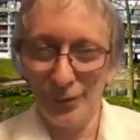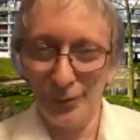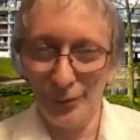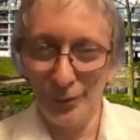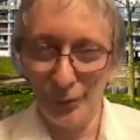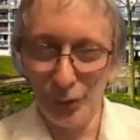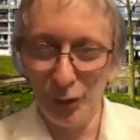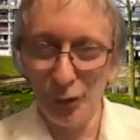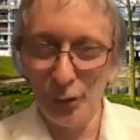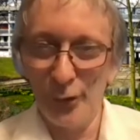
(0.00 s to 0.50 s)

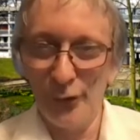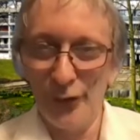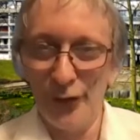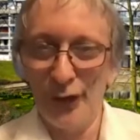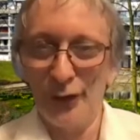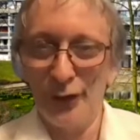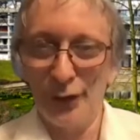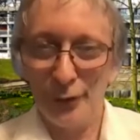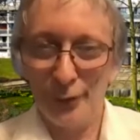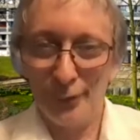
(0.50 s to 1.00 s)
to
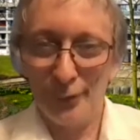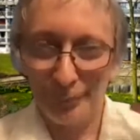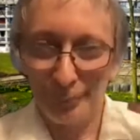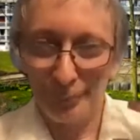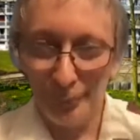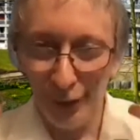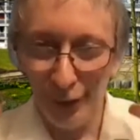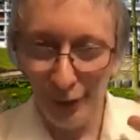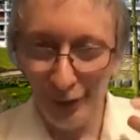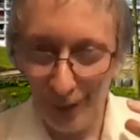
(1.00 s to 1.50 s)
the
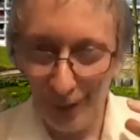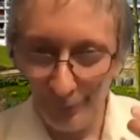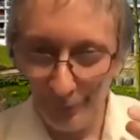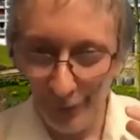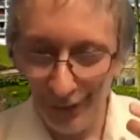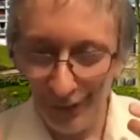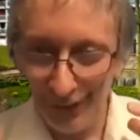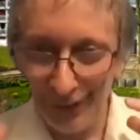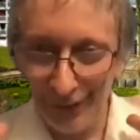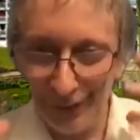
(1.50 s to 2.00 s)
program
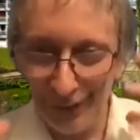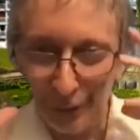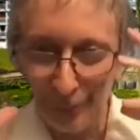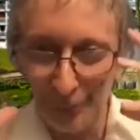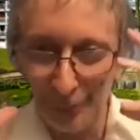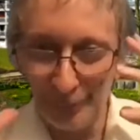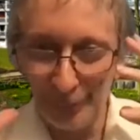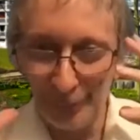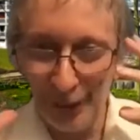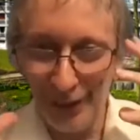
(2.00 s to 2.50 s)
running in
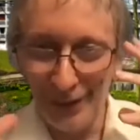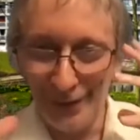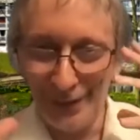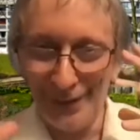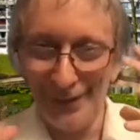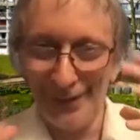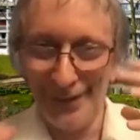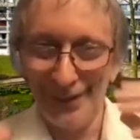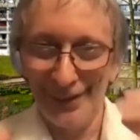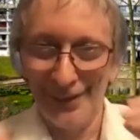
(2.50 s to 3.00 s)
human
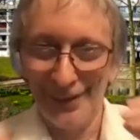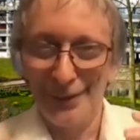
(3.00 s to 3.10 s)
brains